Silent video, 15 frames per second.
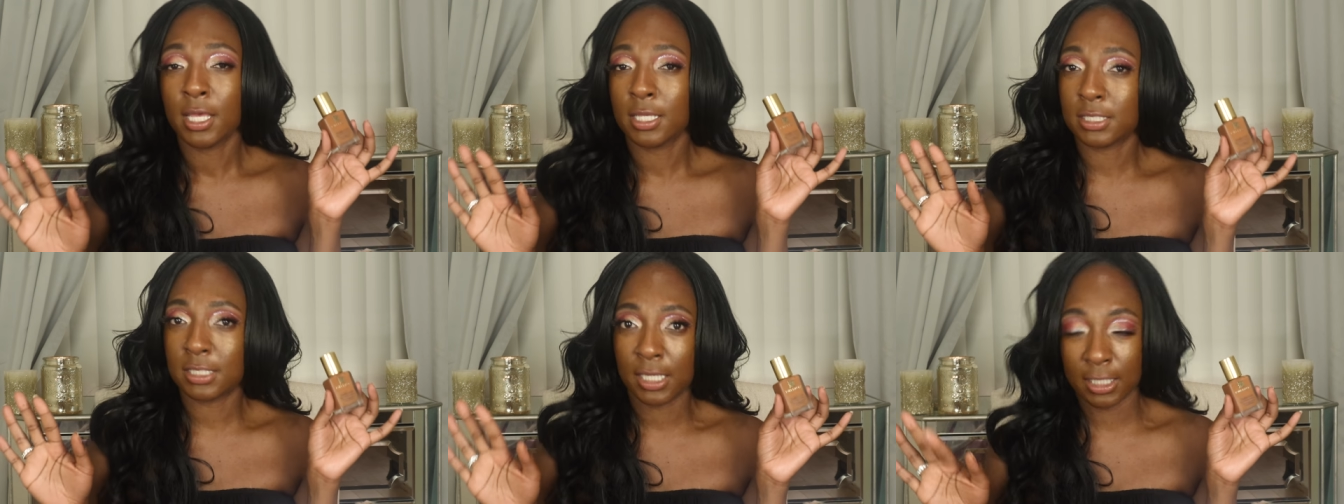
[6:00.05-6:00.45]

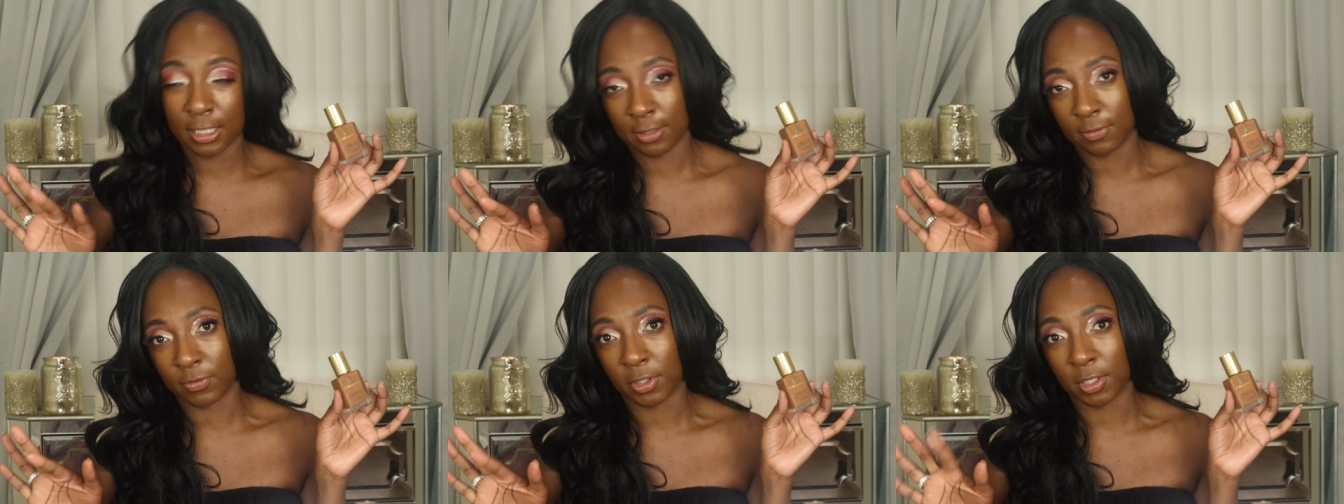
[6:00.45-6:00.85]

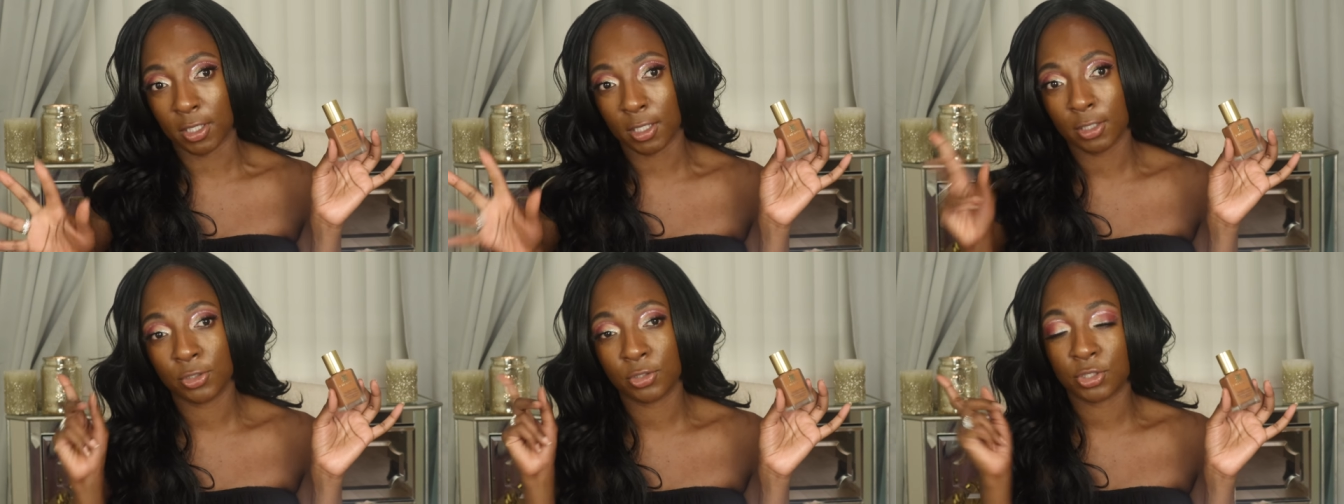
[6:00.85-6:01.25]
Second of
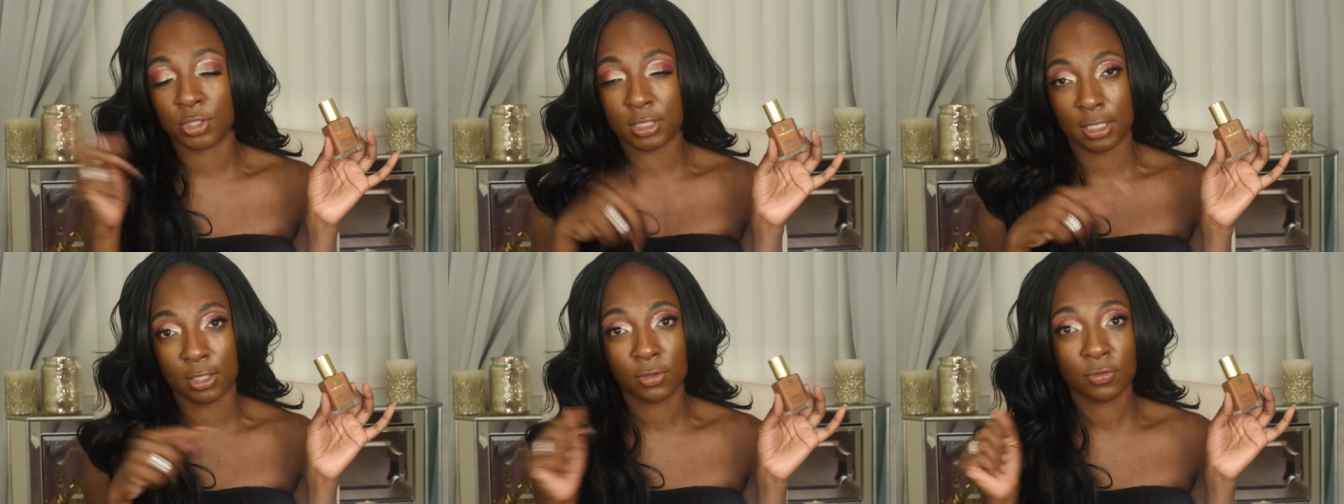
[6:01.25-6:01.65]
all, you
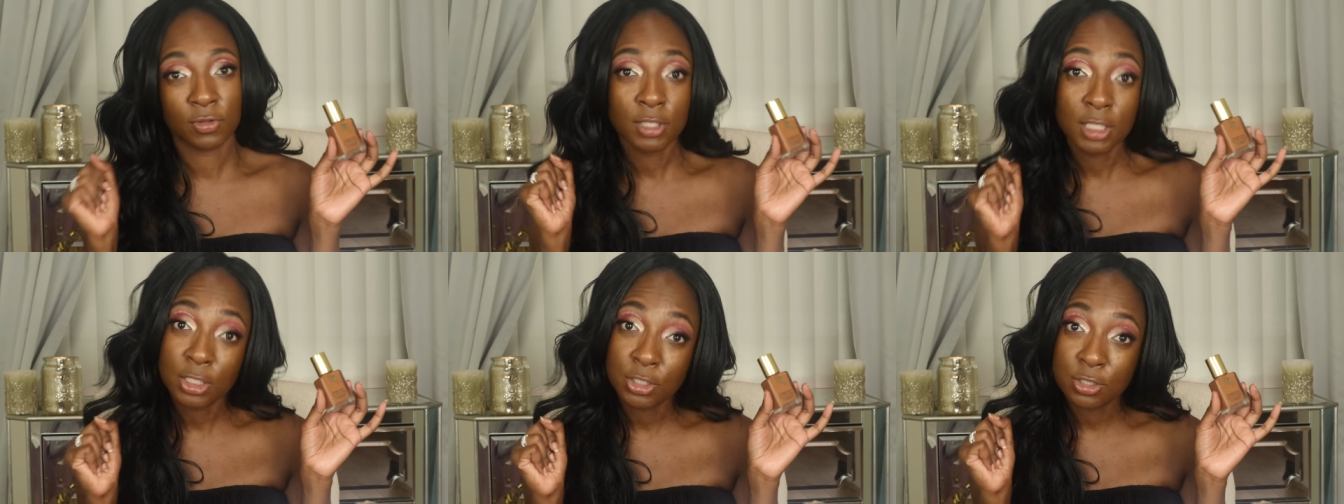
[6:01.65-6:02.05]
should take your
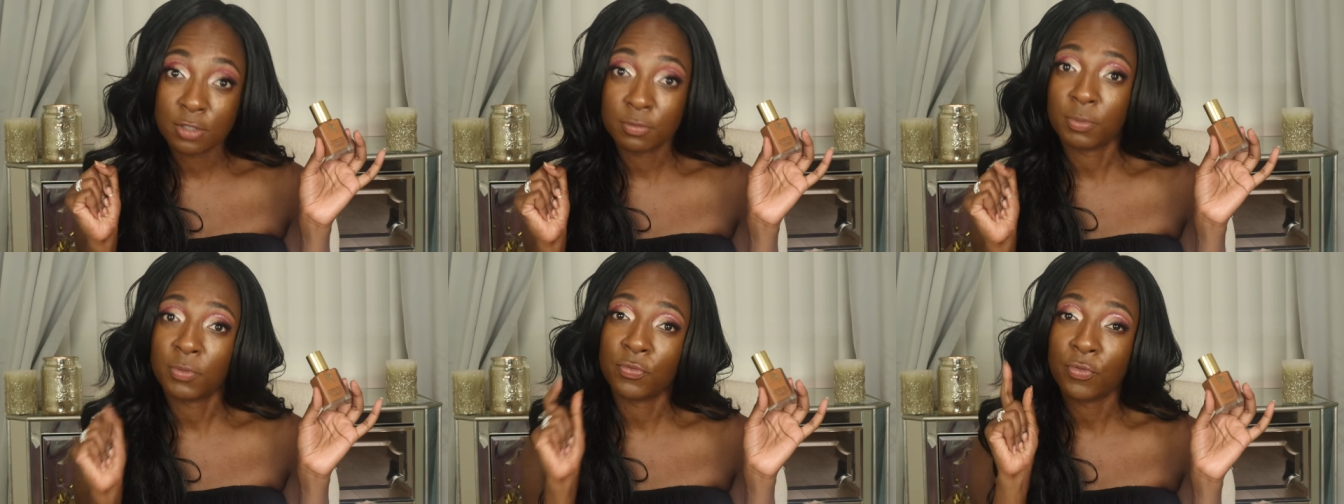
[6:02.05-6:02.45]
foundation
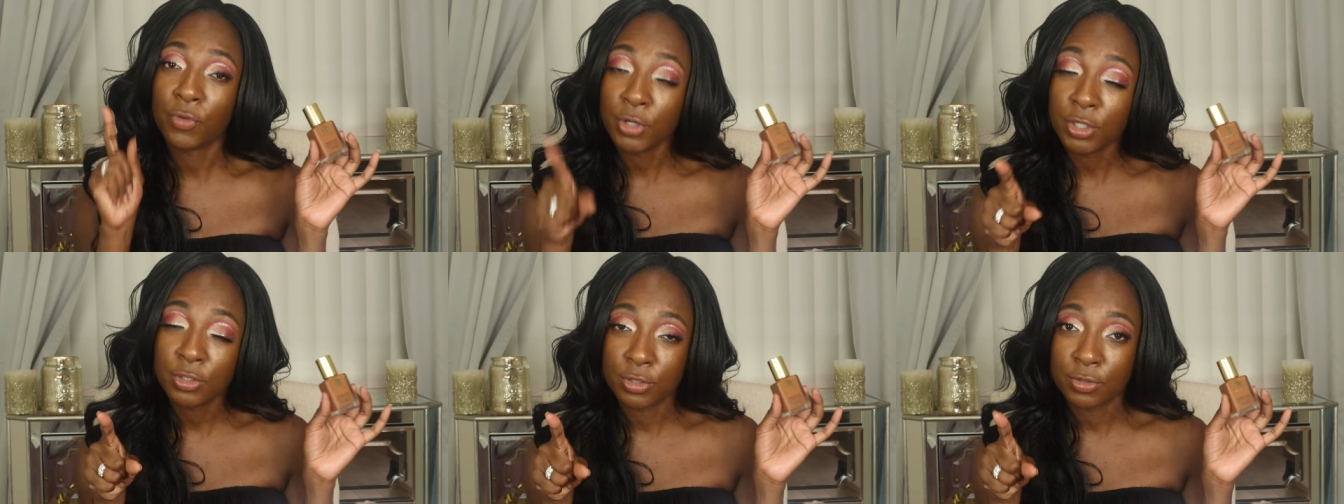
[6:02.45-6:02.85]
off
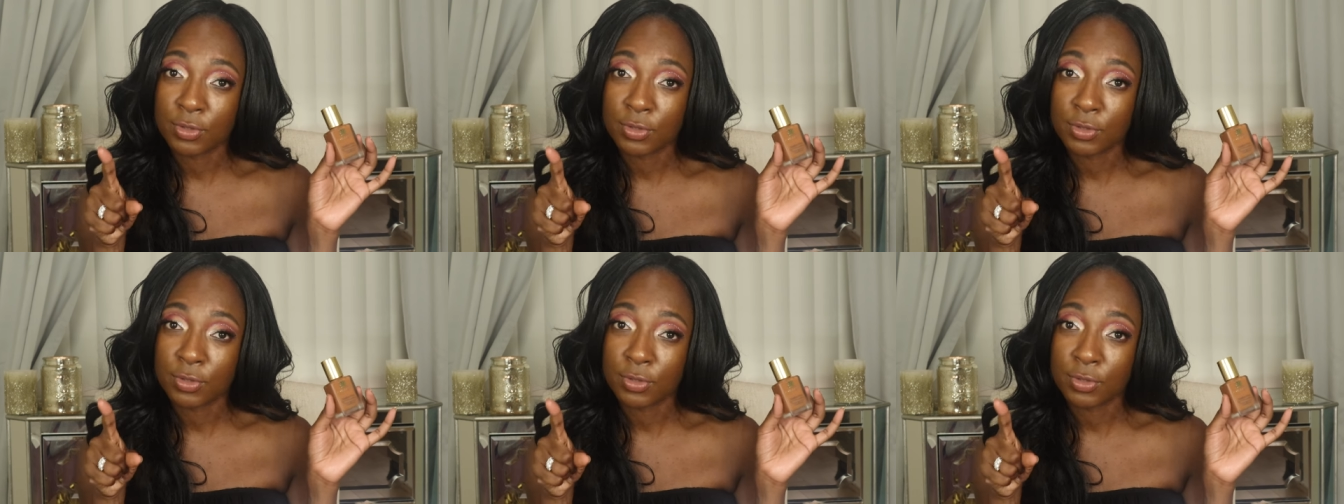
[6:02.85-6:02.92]
before you